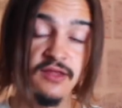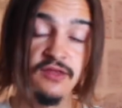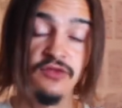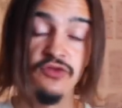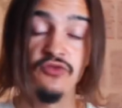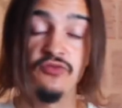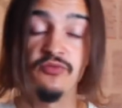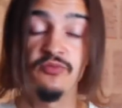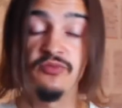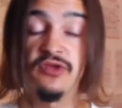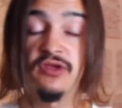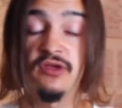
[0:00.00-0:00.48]

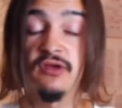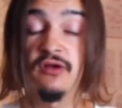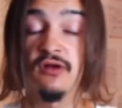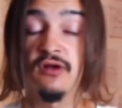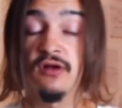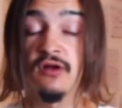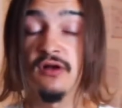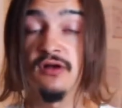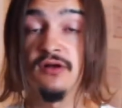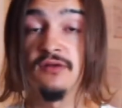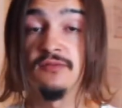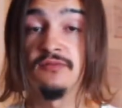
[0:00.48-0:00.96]
you
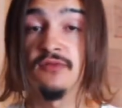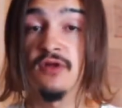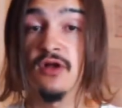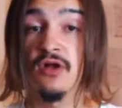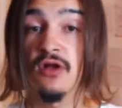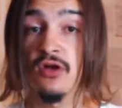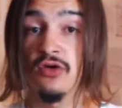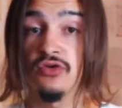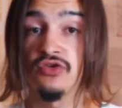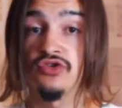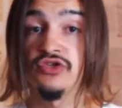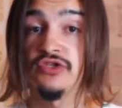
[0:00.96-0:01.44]
become
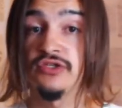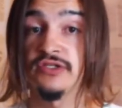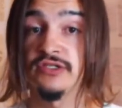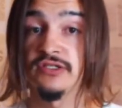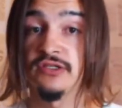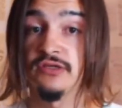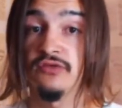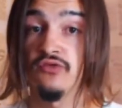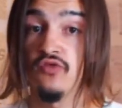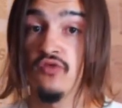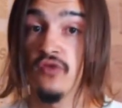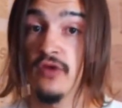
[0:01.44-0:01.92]
conscious
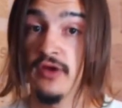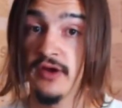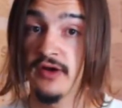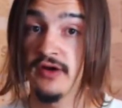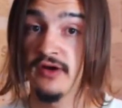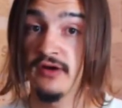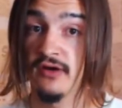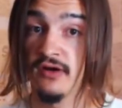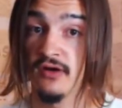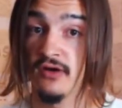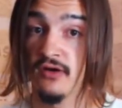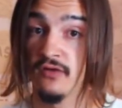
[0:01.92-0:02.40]

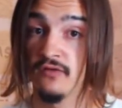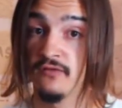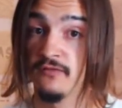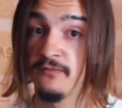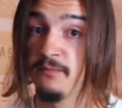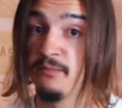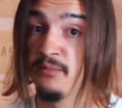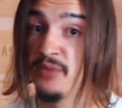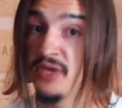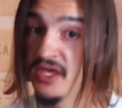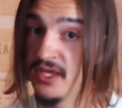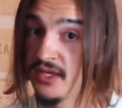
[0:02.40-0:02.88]
aware
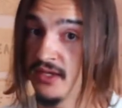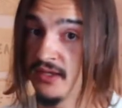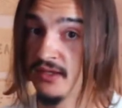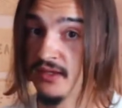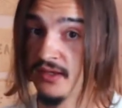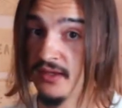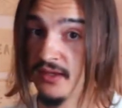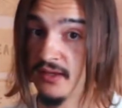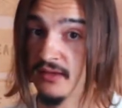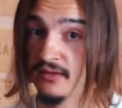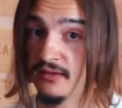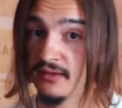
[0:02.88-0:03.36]
of being
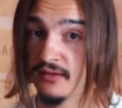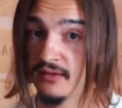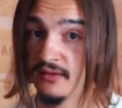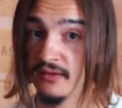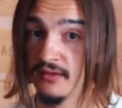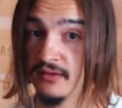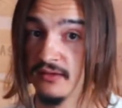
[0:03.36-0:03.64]
it,